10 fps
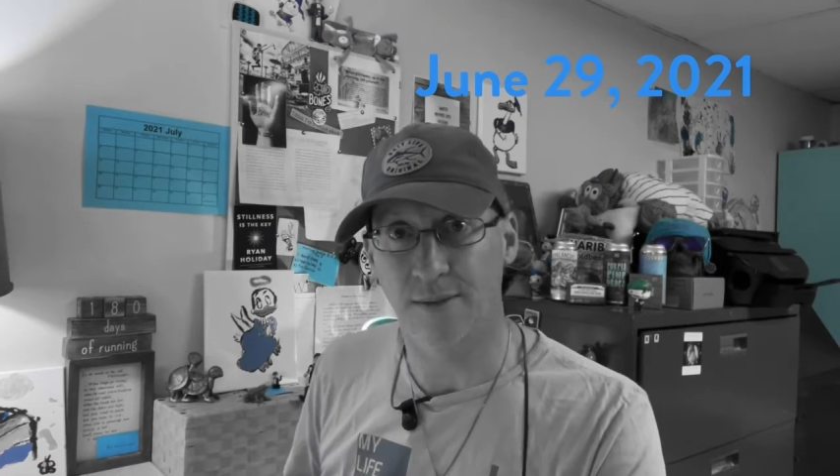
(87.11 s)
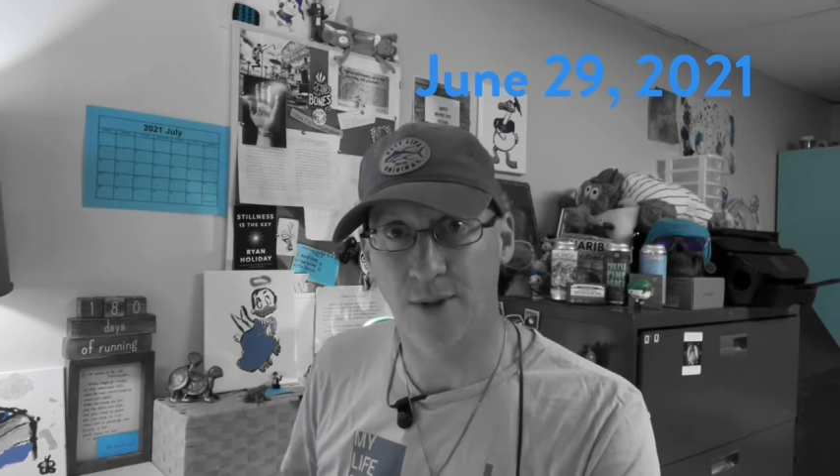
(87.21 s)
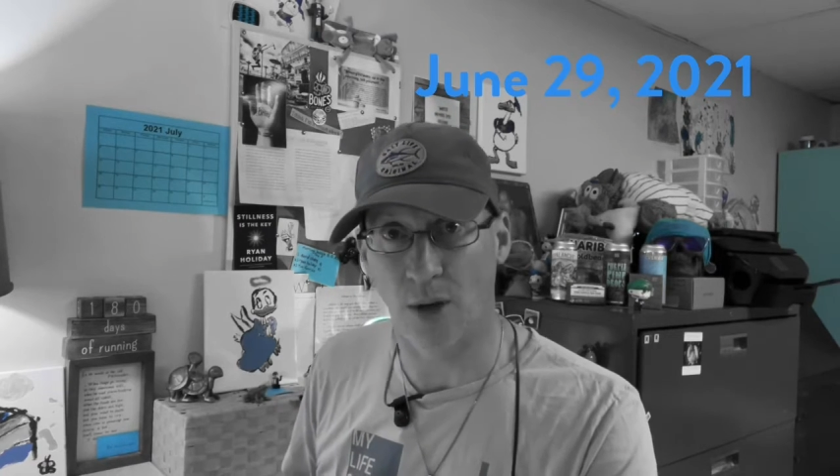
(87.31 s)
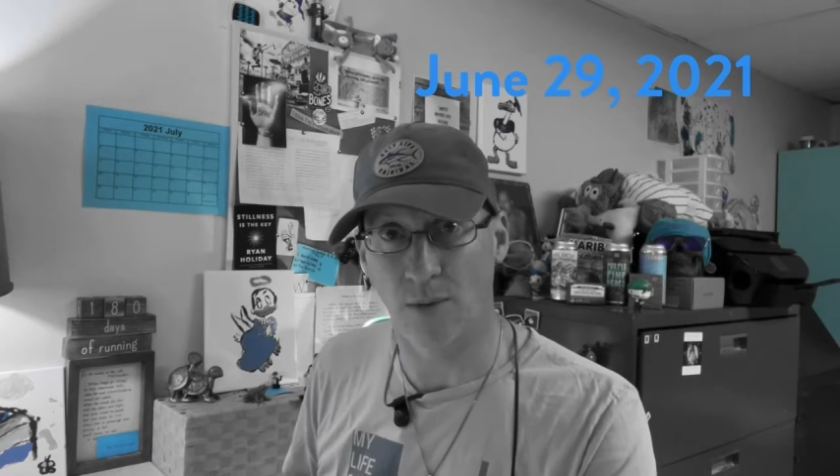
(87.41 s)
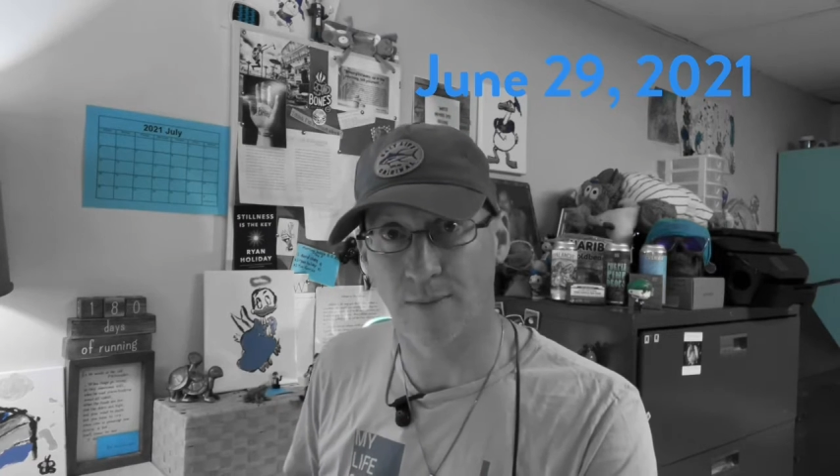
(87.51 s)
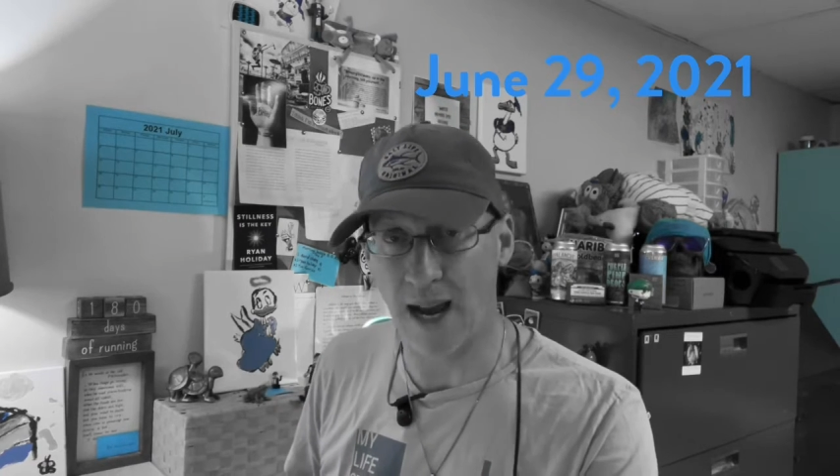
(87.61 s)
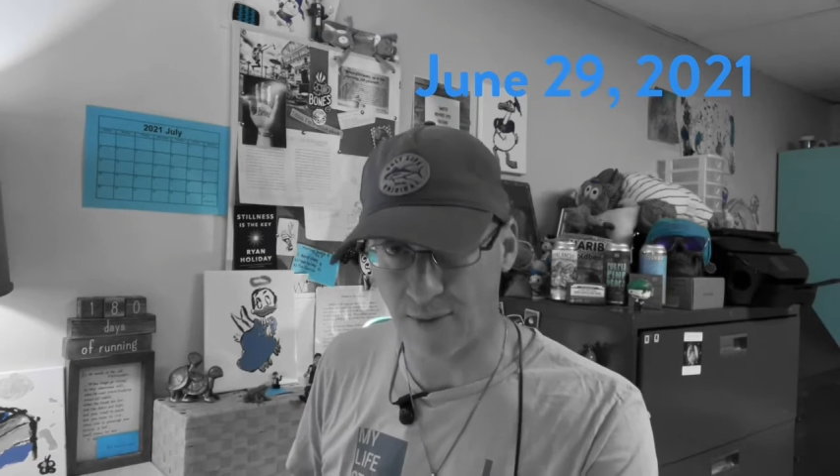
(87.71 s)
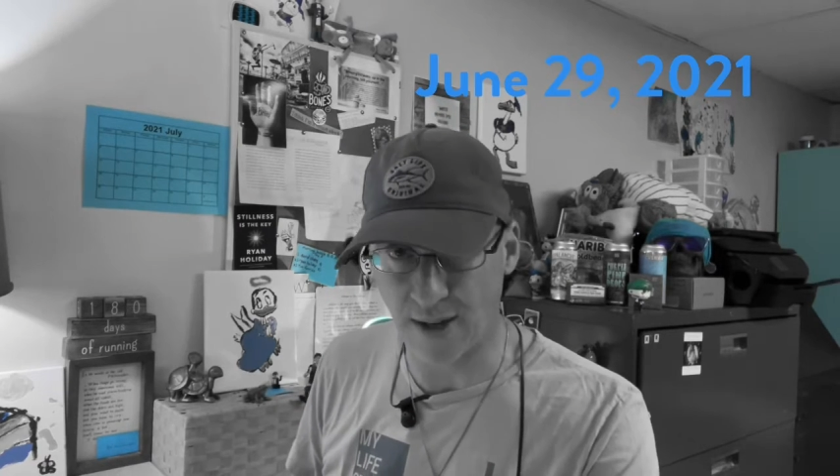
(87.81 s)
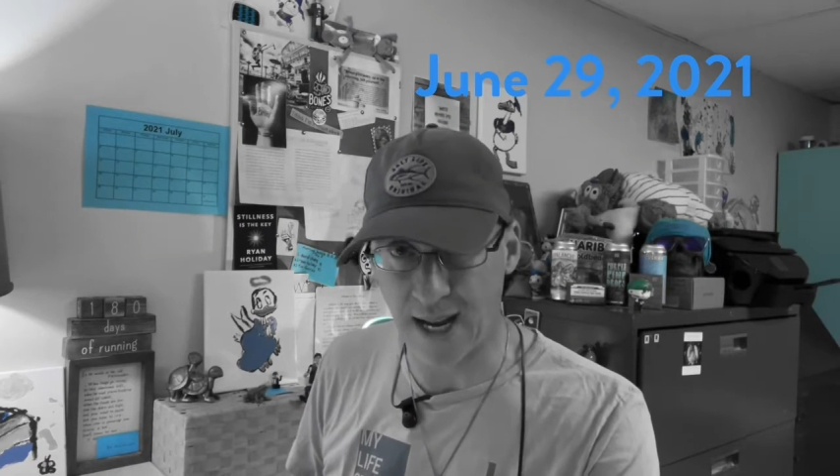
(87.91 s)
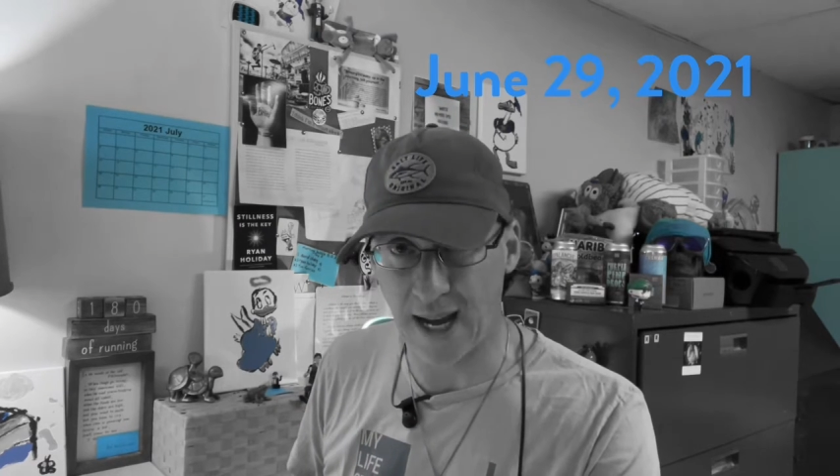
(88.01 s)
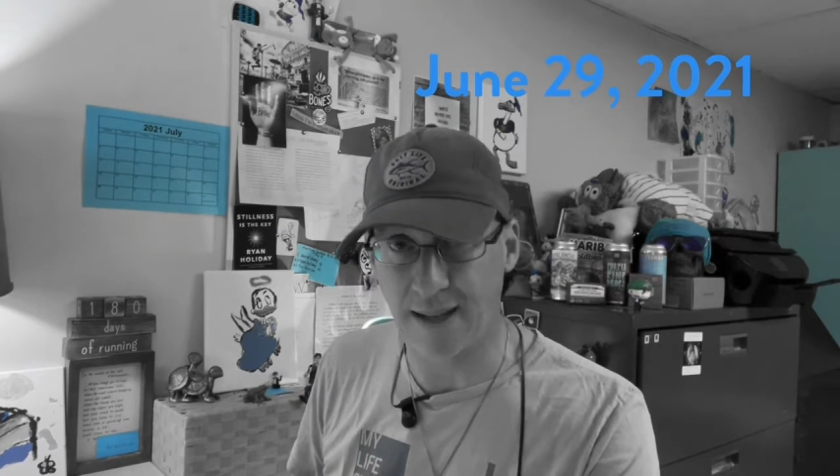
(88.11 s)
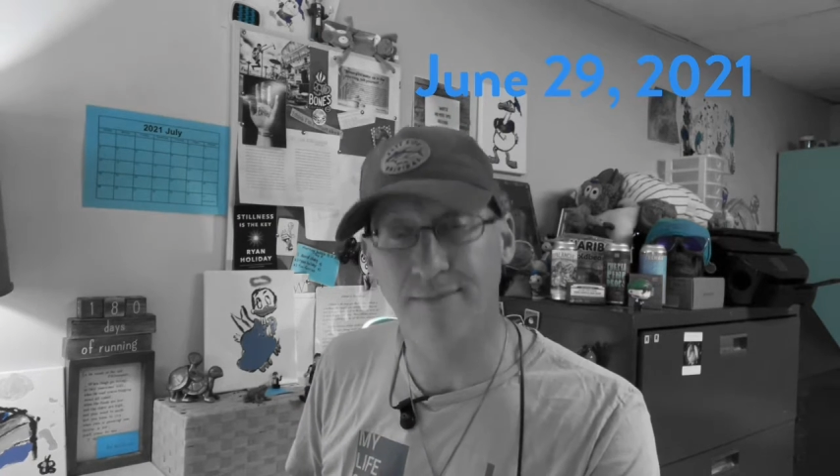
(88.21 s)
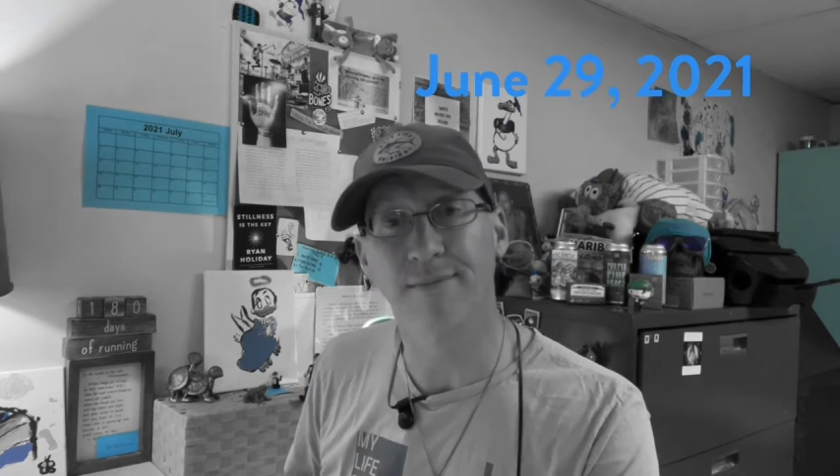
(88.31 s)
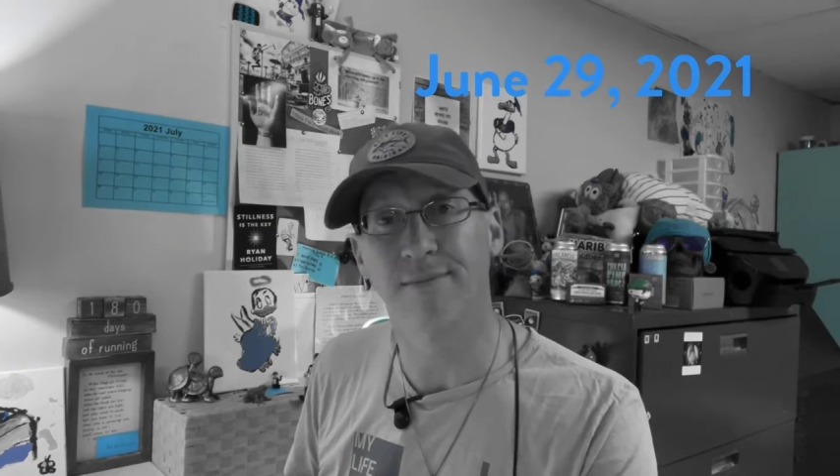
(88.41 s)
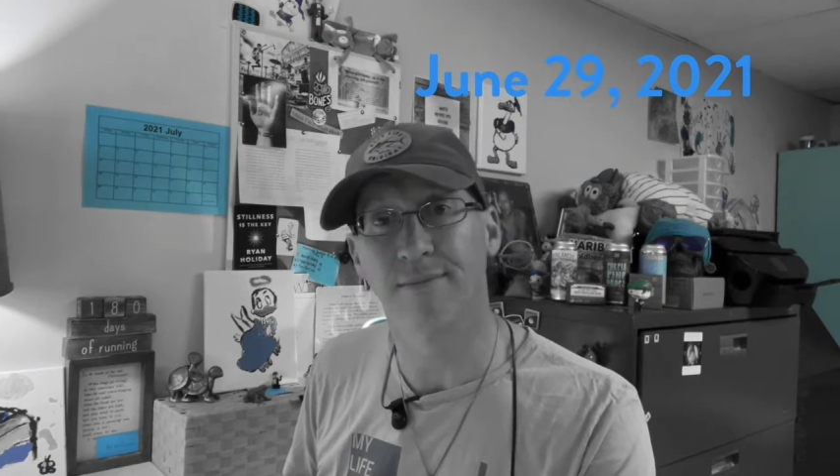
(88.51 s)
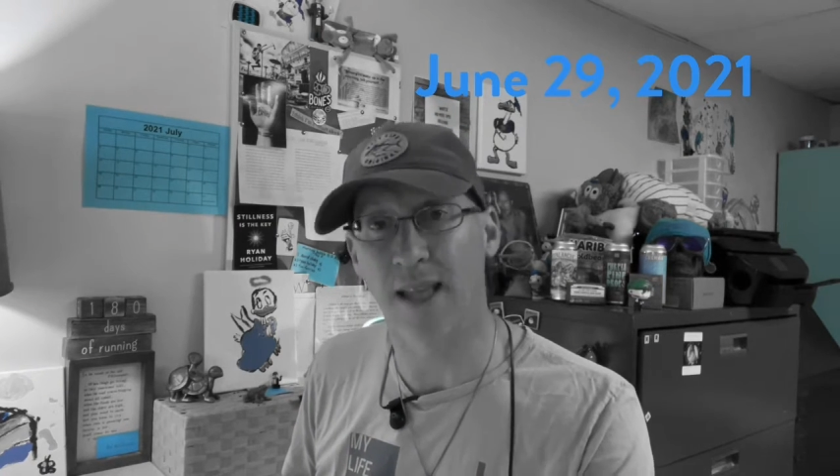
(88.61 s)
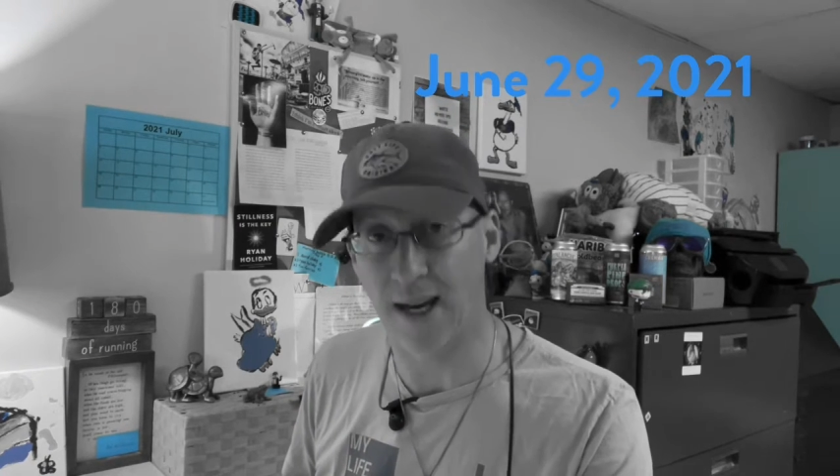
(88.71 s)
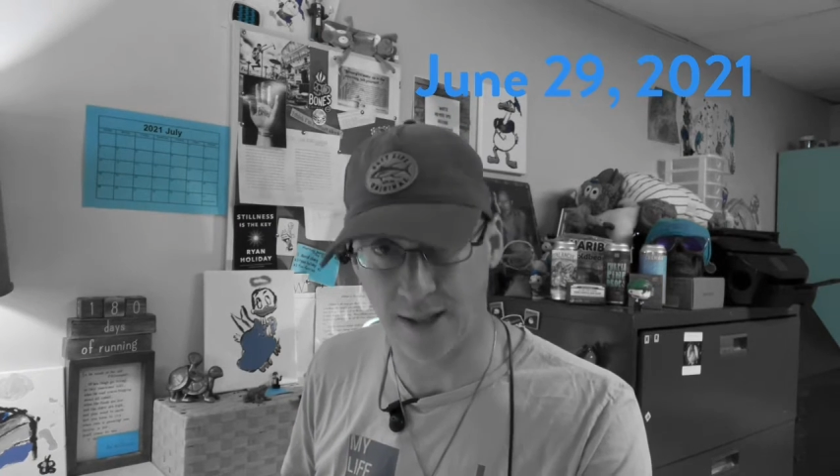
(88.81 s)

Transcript: So every day that